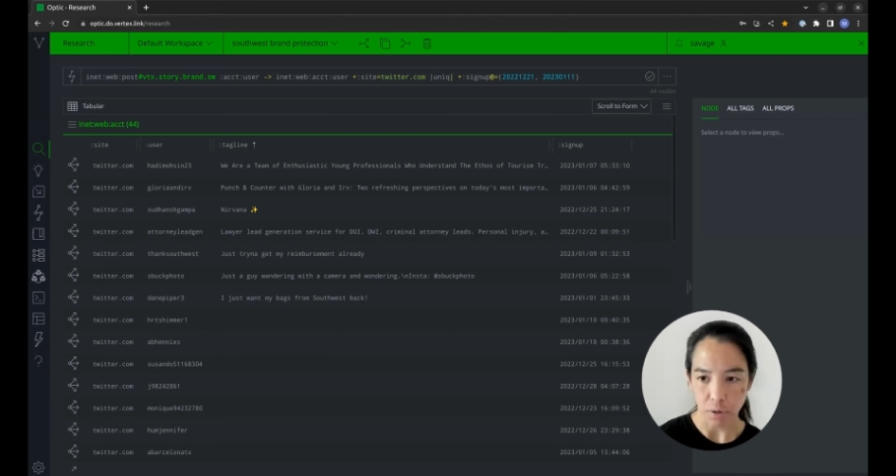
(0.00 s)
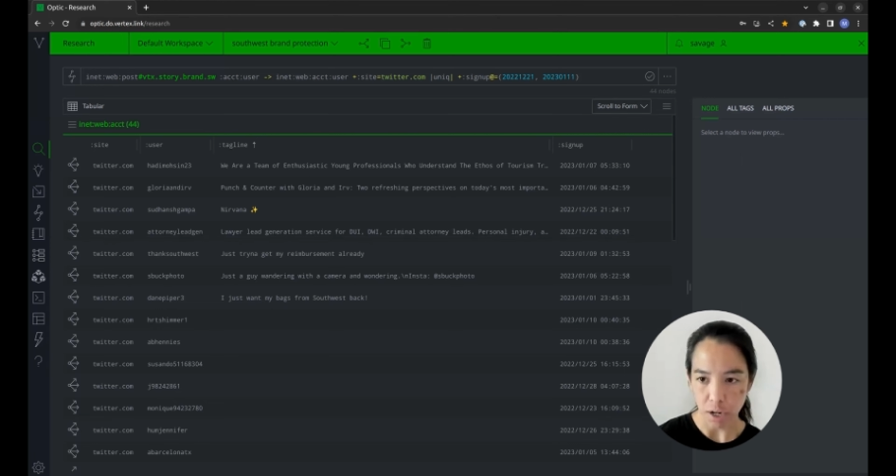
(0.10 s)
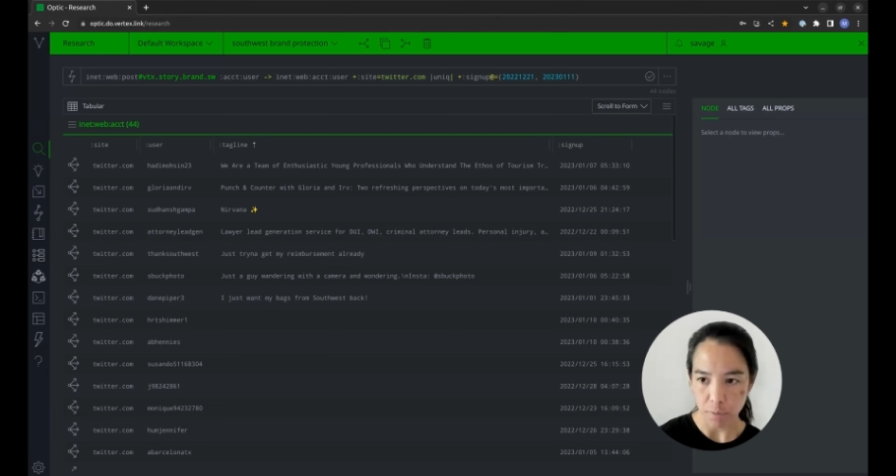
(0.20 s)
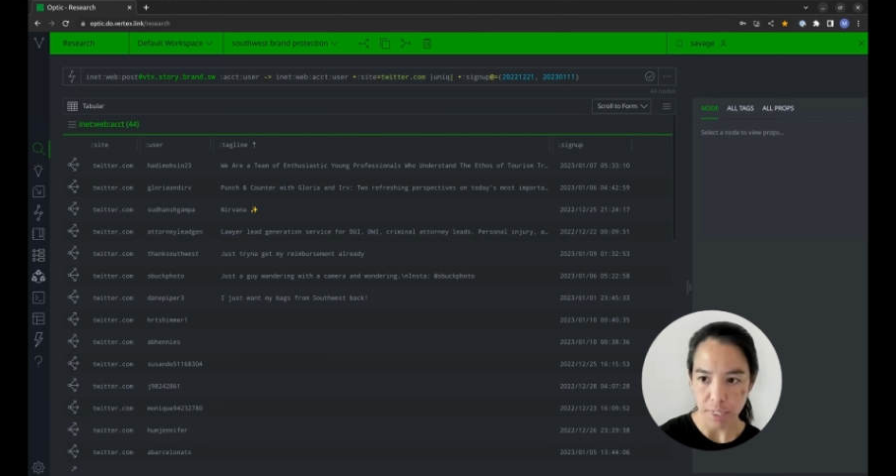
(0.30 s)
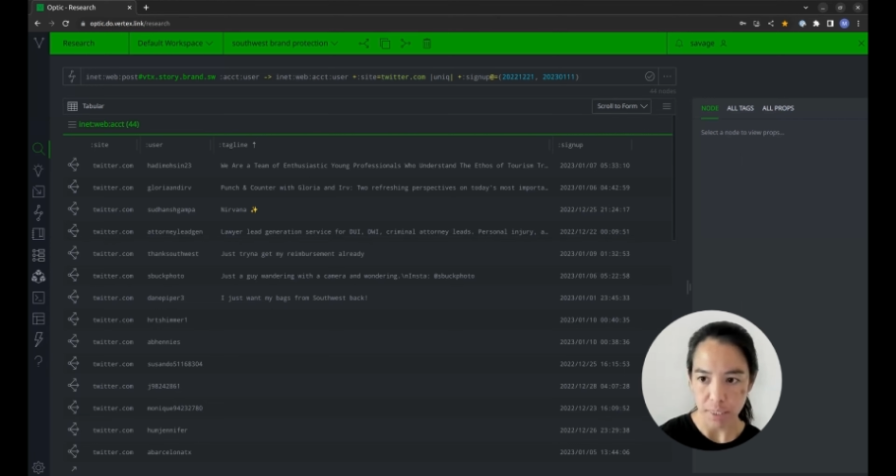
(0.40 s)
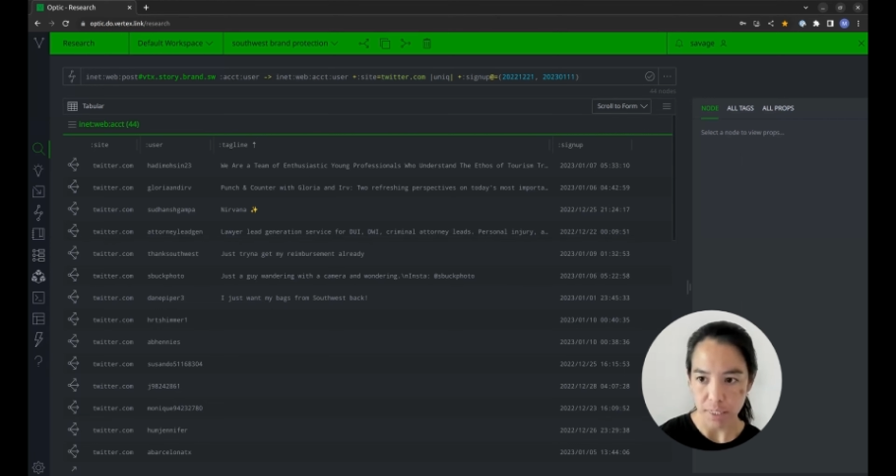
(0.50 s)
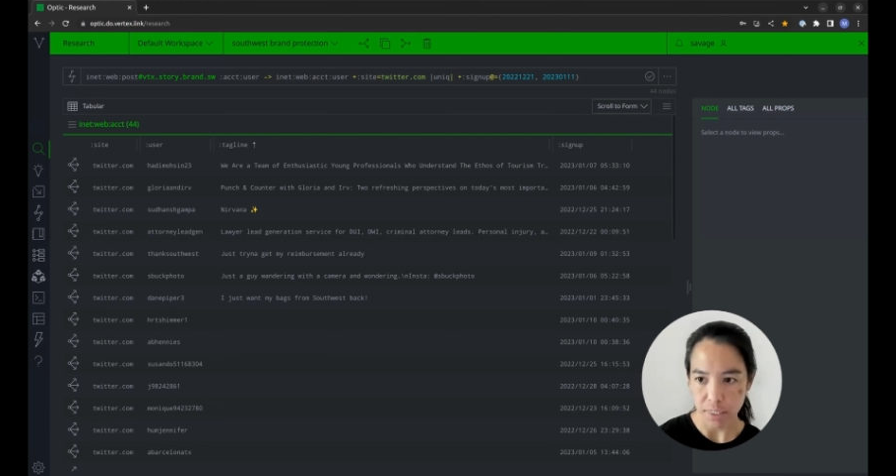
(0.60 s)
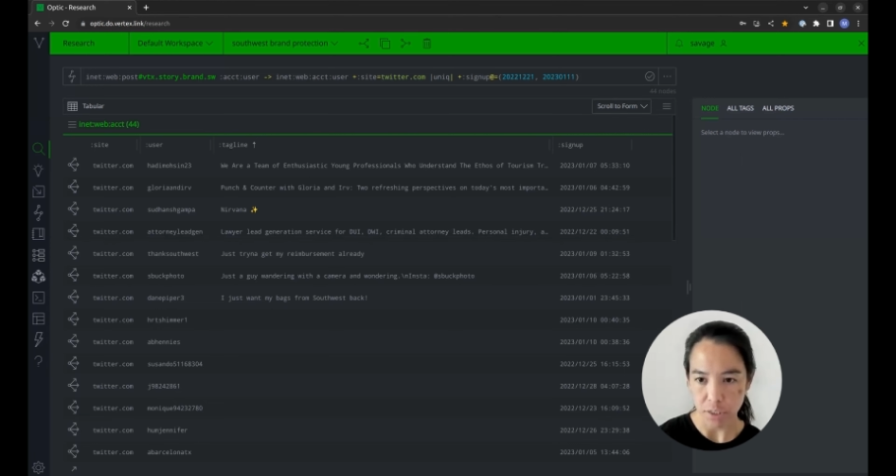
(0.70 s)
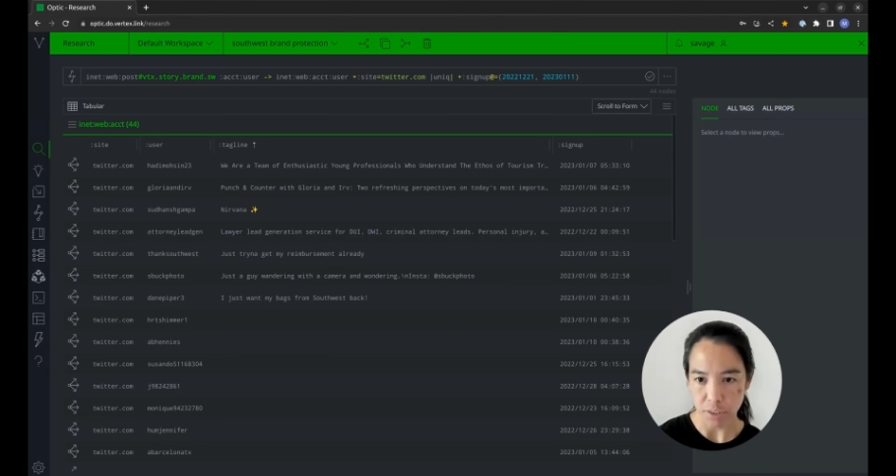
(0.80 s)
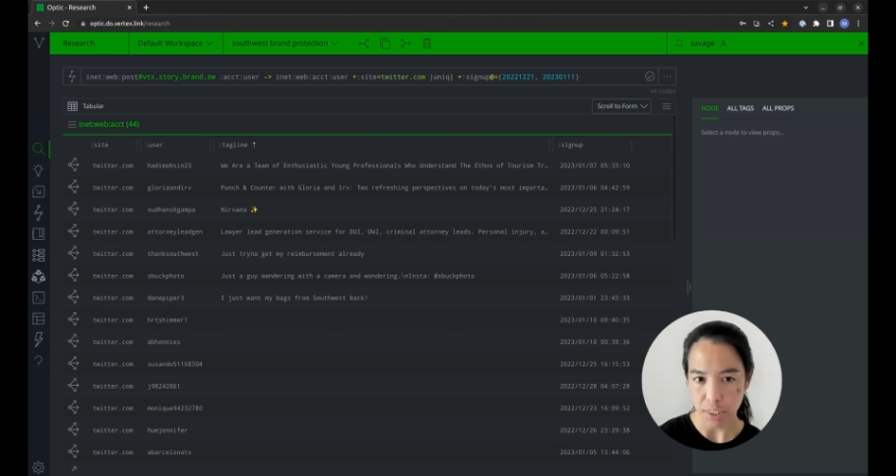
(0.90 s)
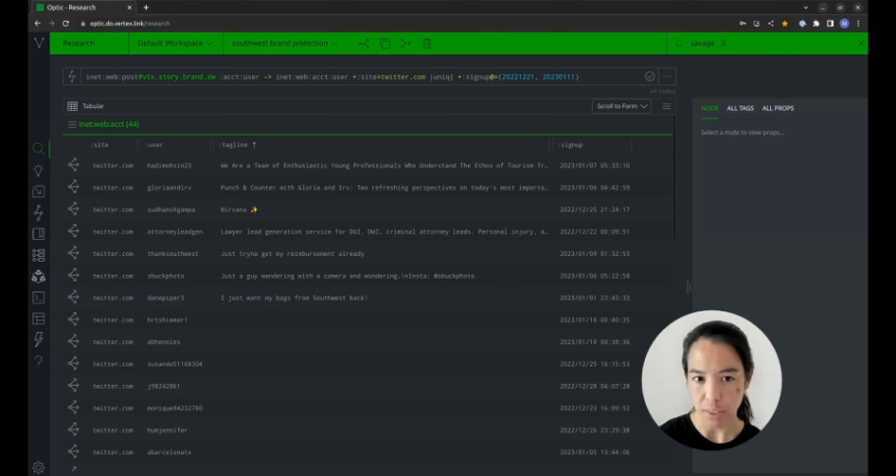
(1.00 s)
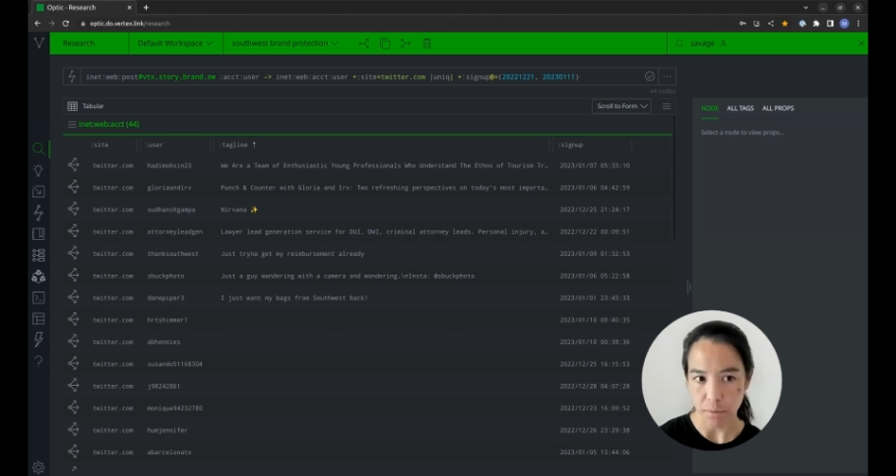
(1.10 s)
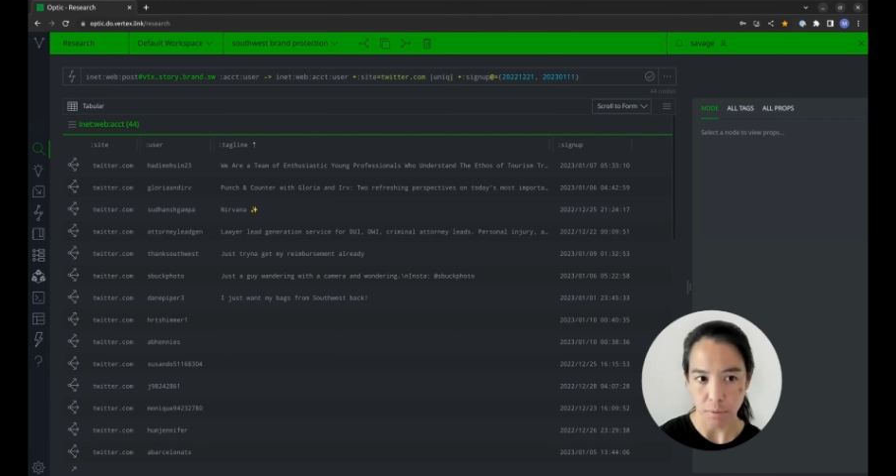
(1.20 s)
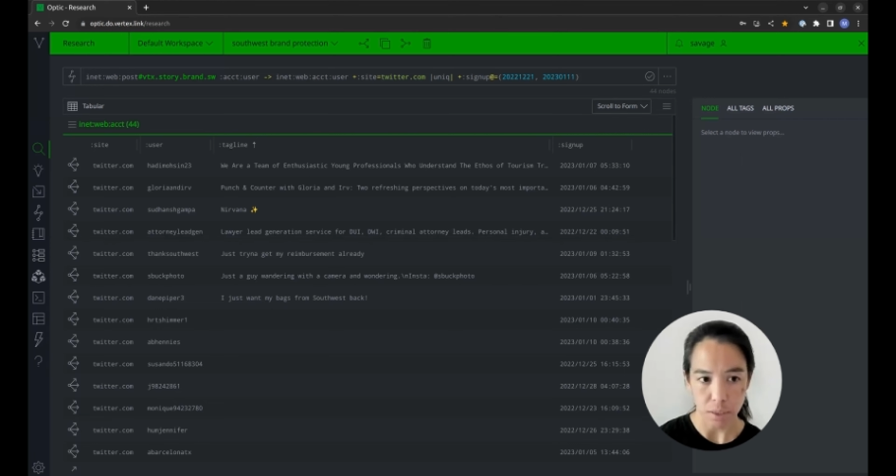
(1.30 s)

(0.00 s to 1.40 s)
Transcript: automate these using a